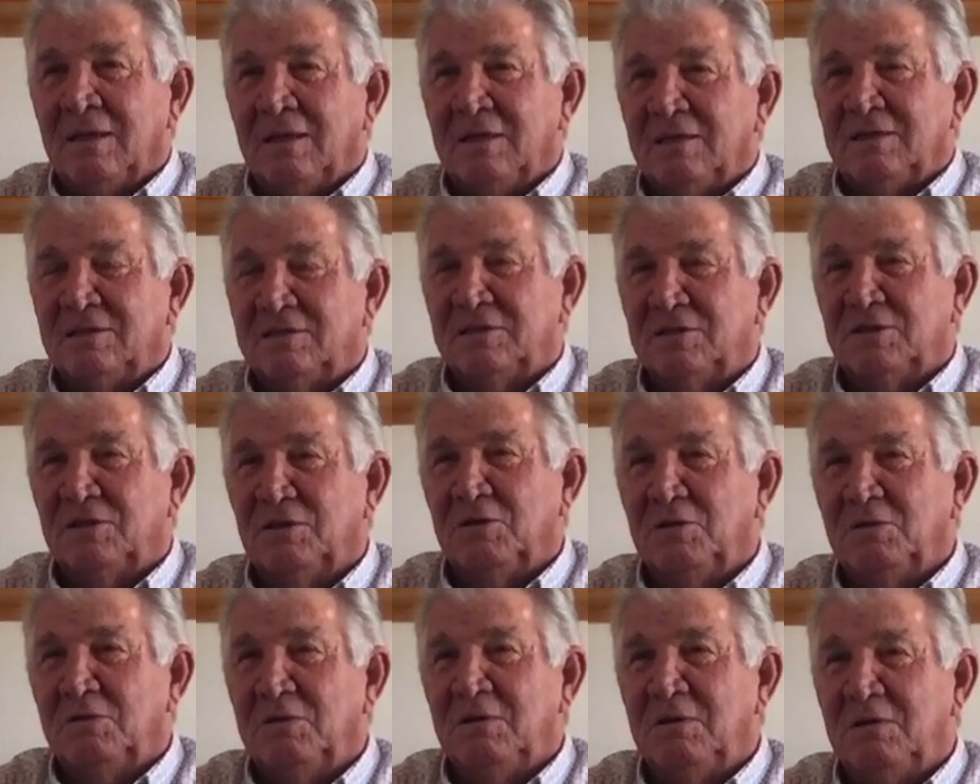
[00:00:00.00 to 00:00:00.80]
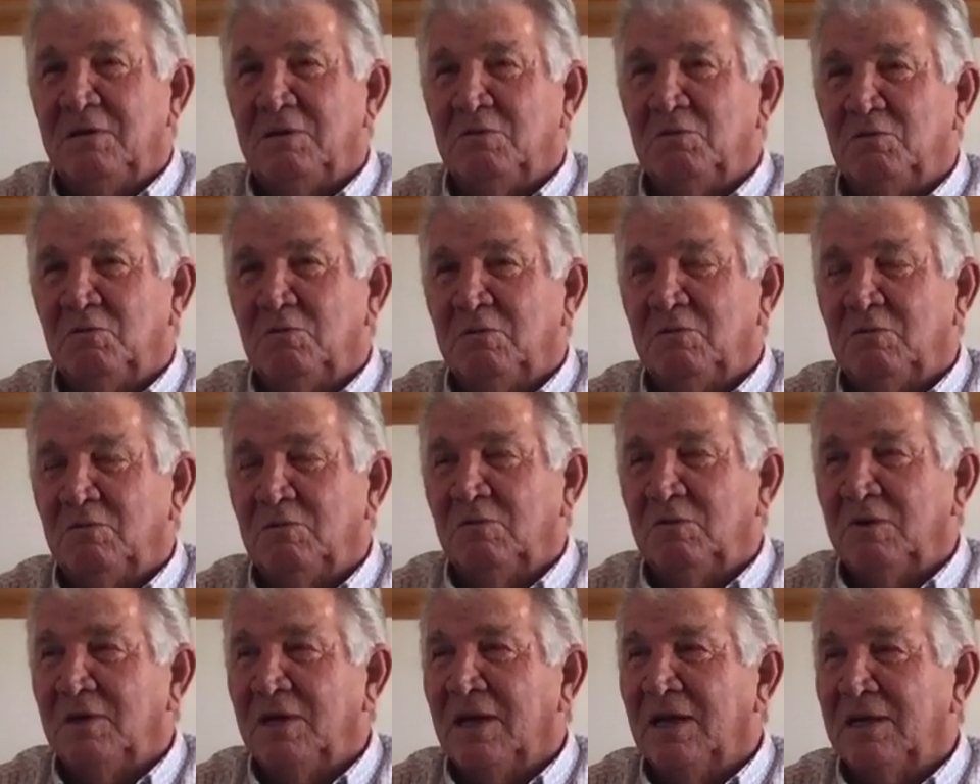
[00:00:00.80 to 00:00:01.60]
So
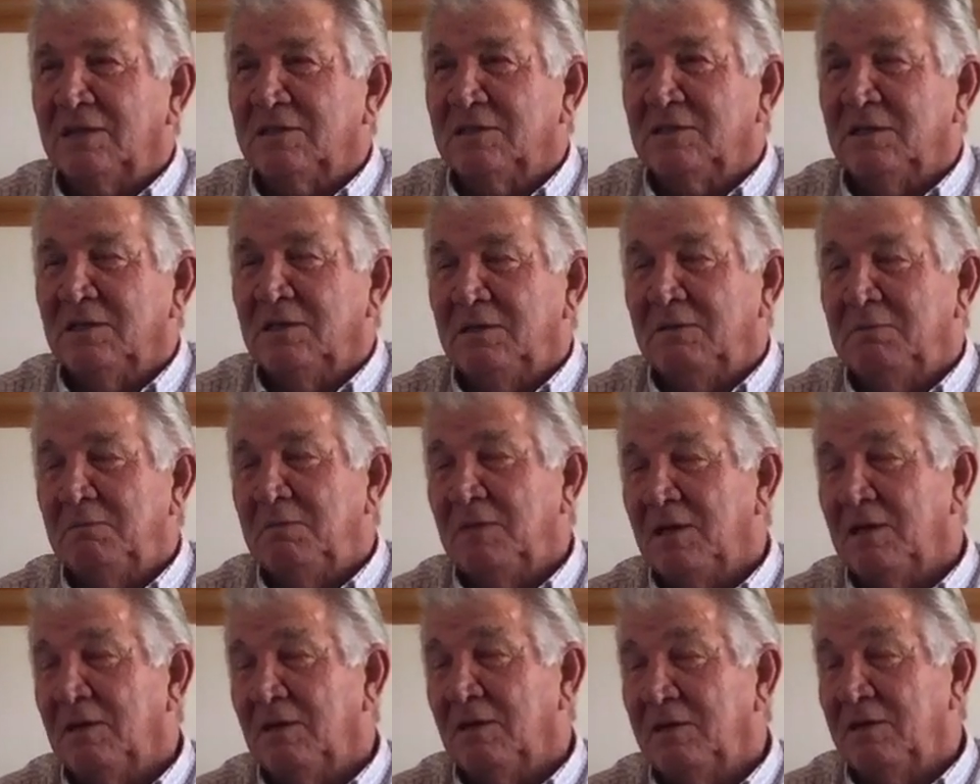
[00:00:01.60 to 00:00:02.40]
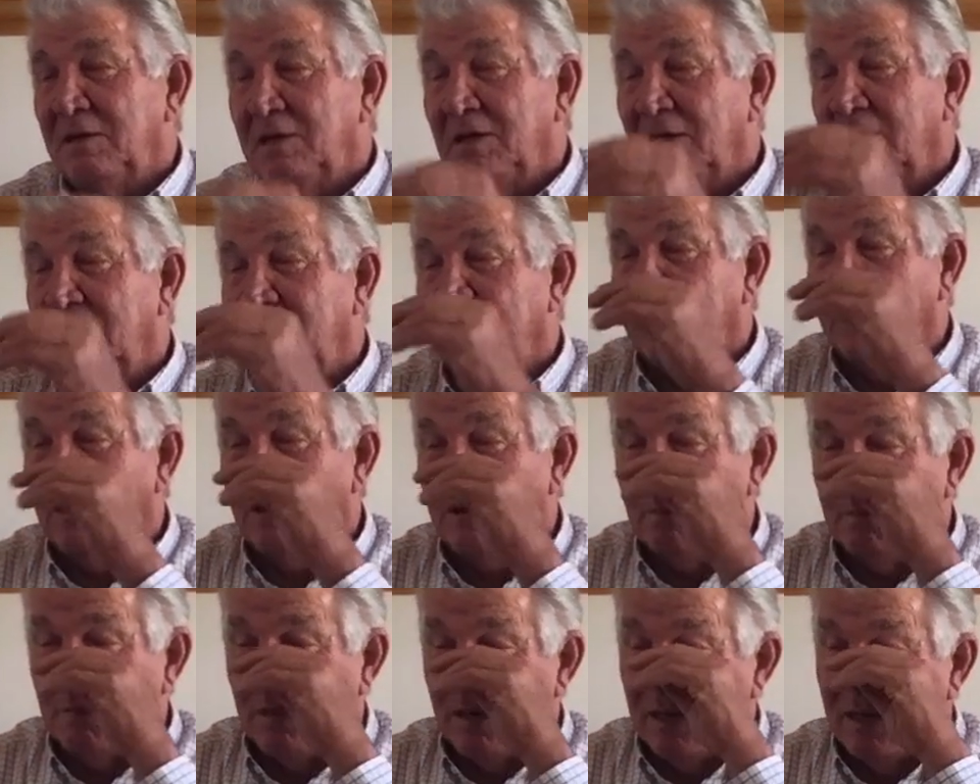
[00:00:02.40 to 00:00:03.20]
we actually met on the
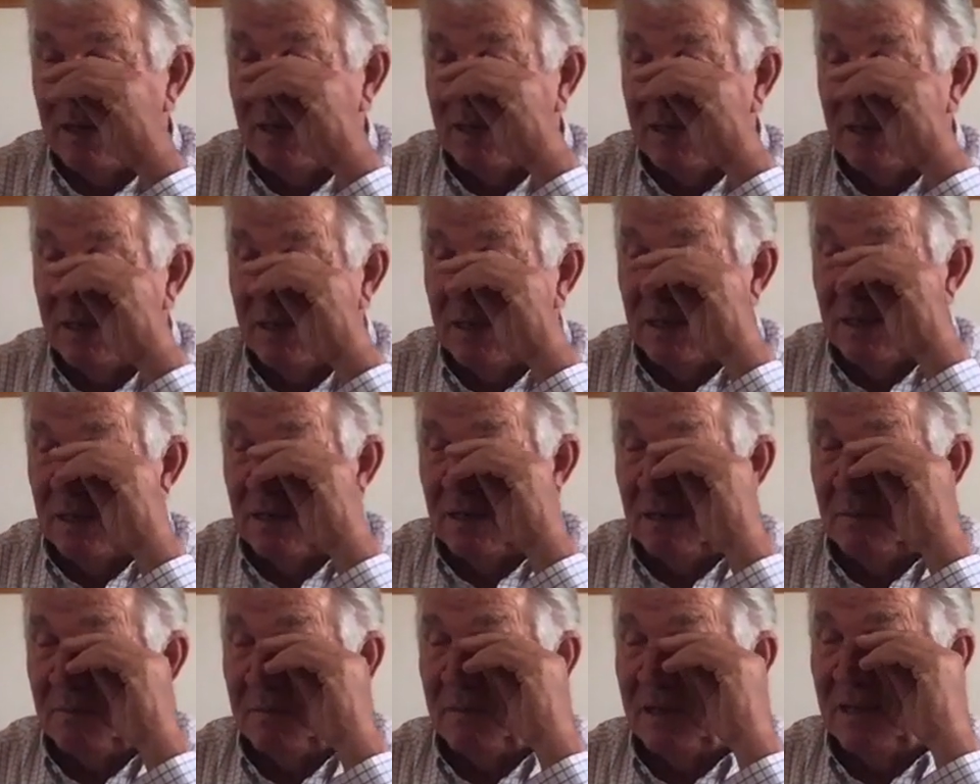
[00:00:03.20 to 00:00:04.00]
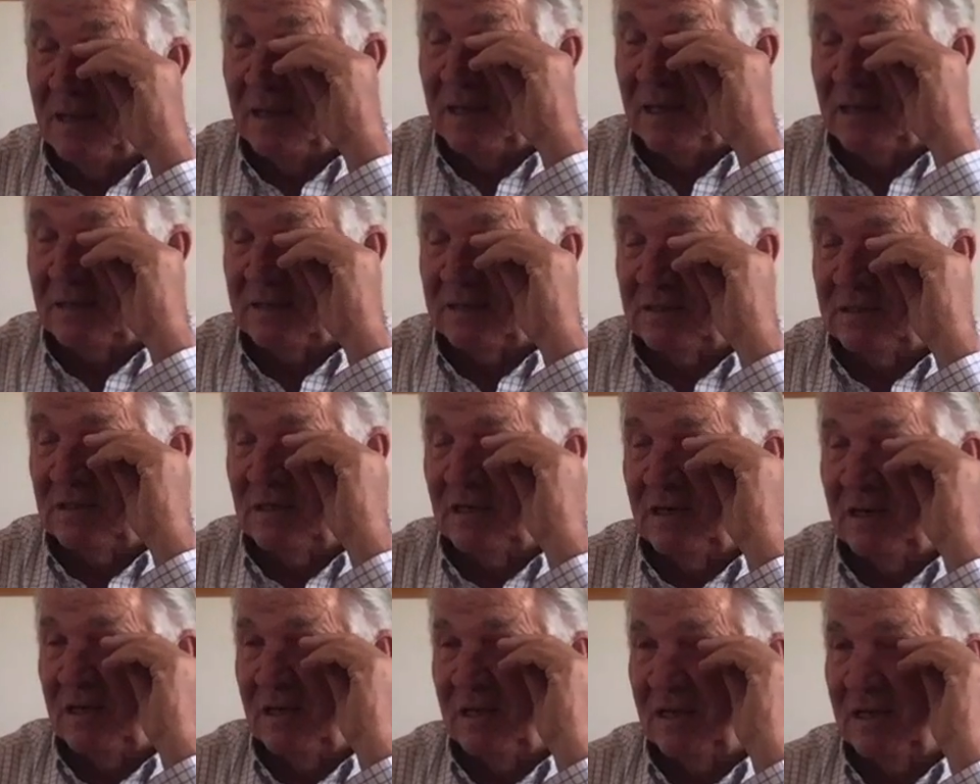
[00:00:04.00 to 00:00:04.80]
elevator not by
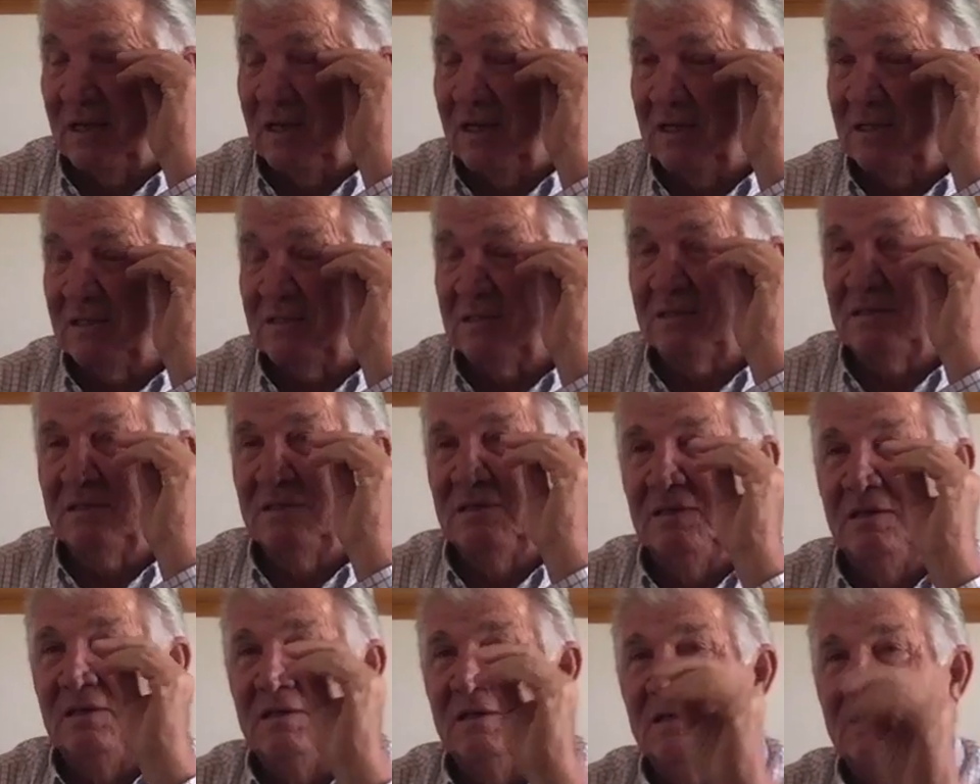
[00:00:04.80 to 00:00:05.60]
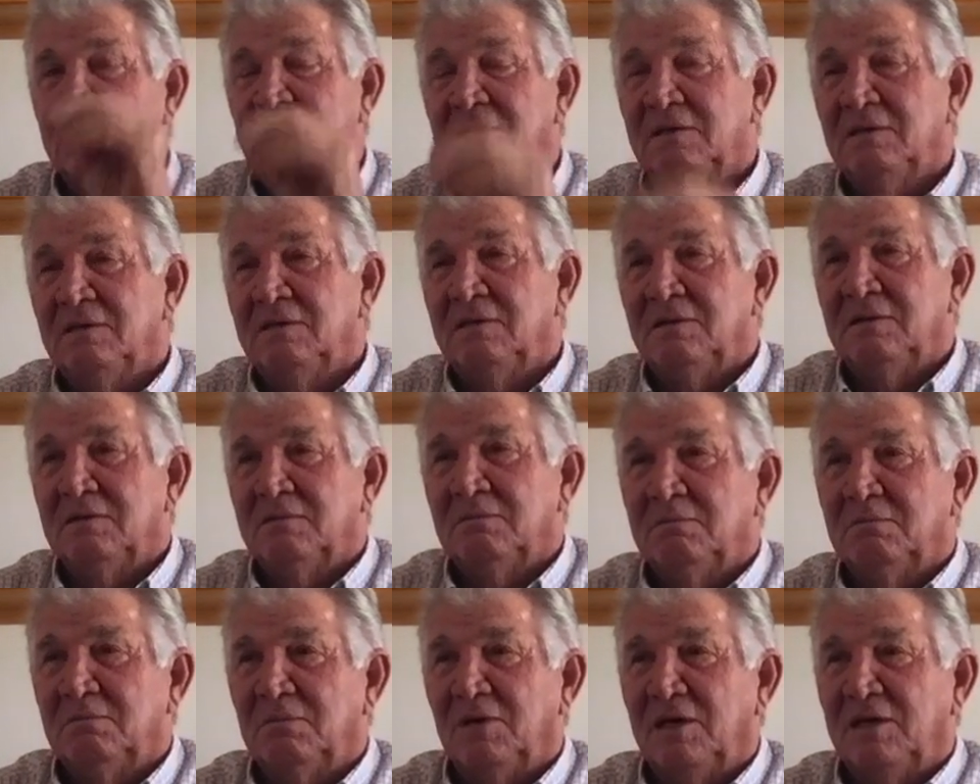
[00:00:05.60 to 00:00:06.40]
accident, I guess,
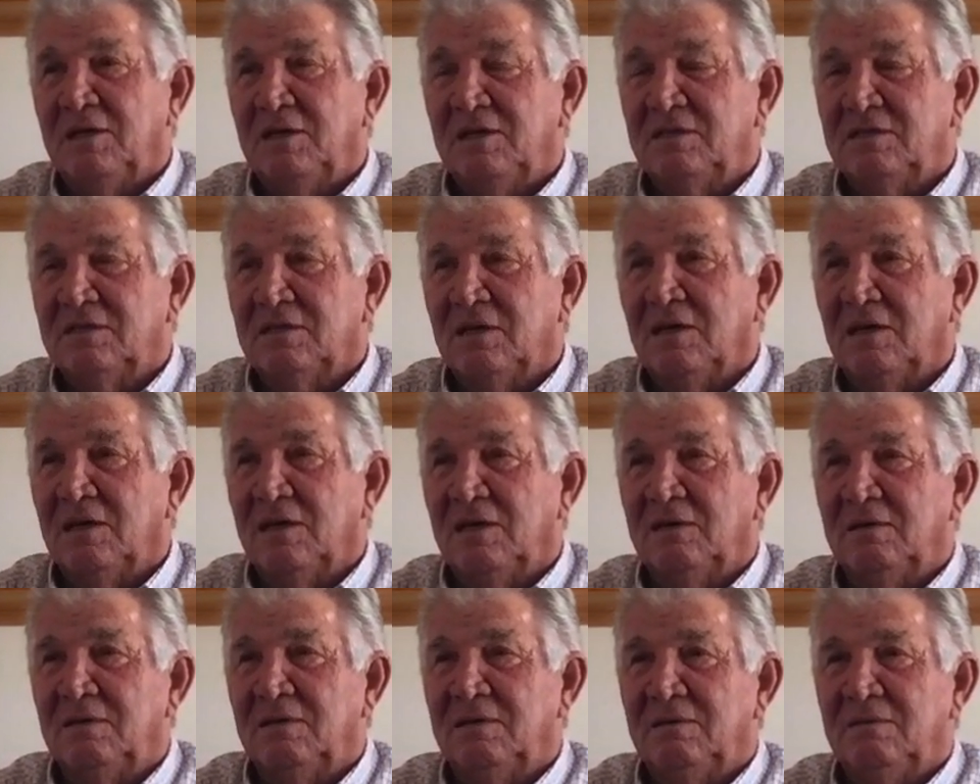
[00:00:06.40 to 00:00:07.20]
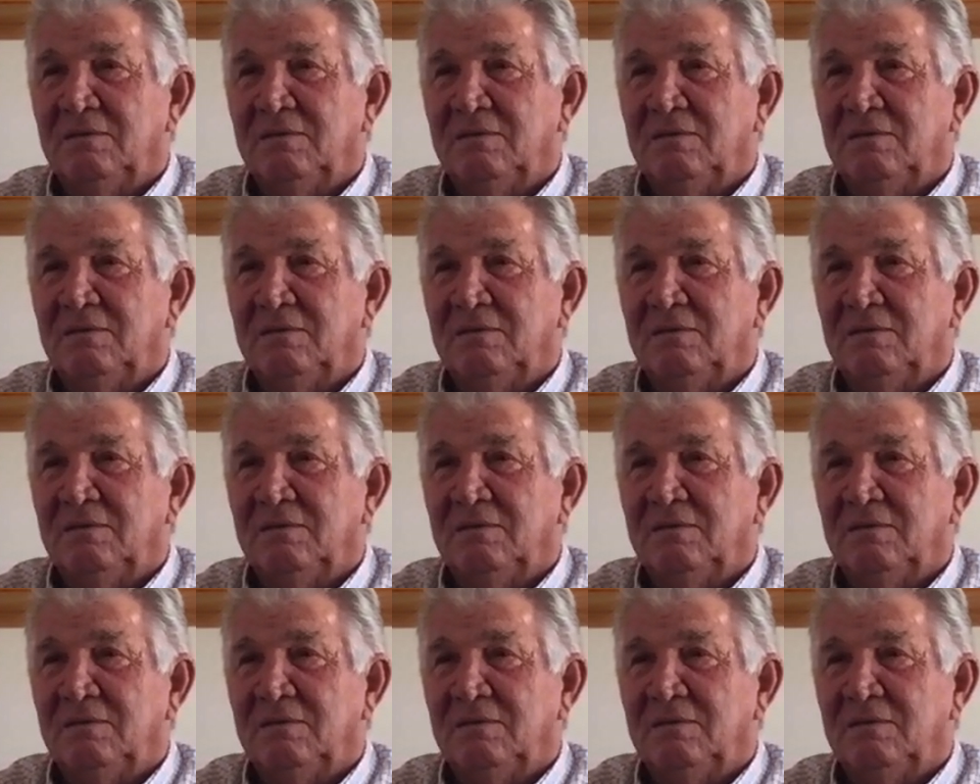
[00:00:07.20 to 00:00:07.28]
by design.